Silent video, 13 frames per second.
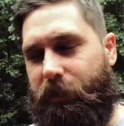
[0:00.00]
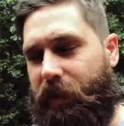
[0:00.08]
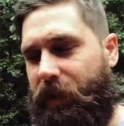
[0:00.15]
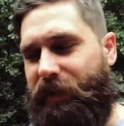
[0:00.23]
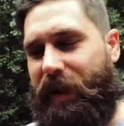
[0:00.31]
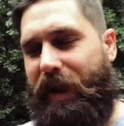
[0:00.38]

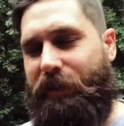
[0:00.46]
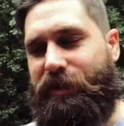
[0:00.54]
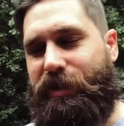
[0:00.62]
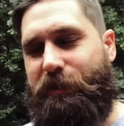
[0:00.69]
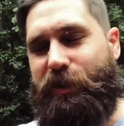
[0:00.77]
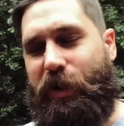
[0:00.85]
If you haven't
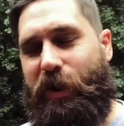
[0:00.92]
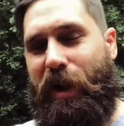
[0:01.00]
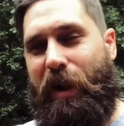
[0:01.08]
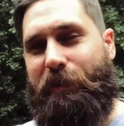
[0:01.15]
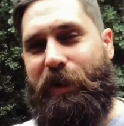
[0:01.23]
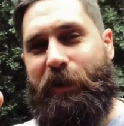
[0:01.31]

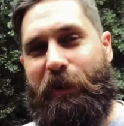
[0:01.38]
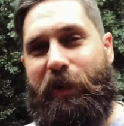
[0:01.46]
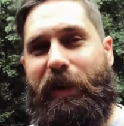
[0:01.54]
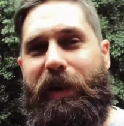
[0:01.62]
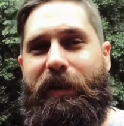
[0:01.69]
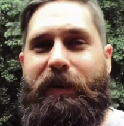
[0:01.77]
subscribed, go
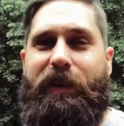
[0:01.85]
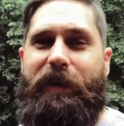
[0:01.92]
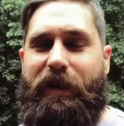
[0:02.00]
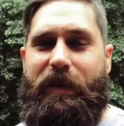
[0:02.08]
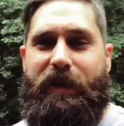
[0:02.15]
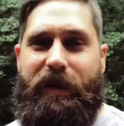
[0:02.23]
ahead and
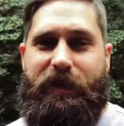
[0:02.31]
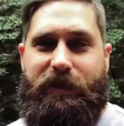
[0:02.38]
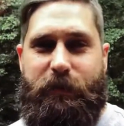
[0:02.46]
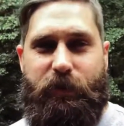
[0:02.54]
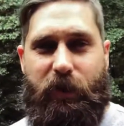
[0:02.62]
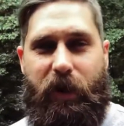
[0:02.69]

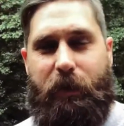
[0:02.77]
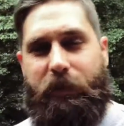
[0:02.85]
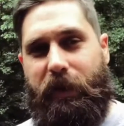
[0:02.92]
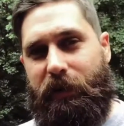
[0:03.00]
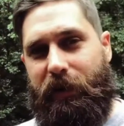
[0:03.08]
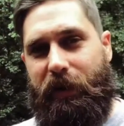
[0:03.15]
subscribe,
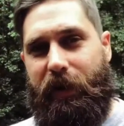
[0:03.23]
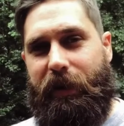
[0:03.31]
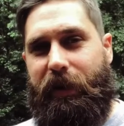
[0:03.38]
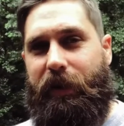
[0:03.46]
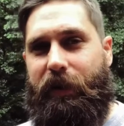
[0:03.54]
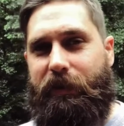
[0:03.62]
give it a like,
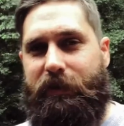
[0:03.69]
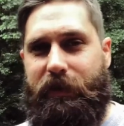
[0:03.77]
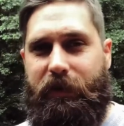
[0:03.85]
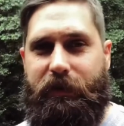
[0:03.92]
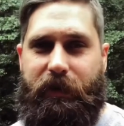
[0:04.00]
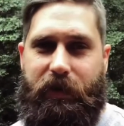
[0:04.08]
and I'll see
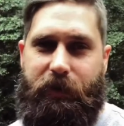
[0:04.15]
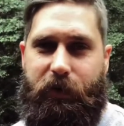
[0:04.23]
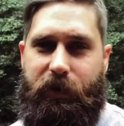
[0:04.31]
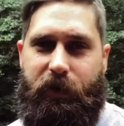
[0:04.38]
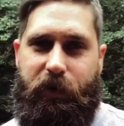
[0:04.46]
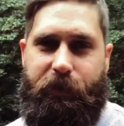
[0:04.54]
you in the next
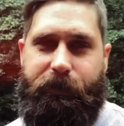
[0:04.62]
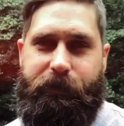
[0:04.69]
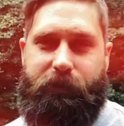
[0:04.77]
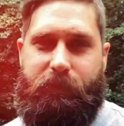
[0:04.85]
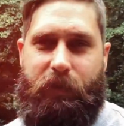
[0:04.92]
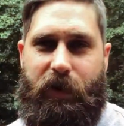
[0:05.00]
video.
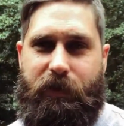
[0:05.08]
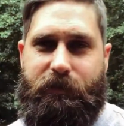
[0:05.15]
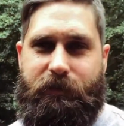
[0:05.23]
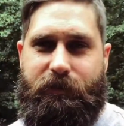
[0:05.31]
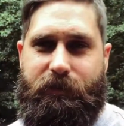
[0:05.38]
Bye.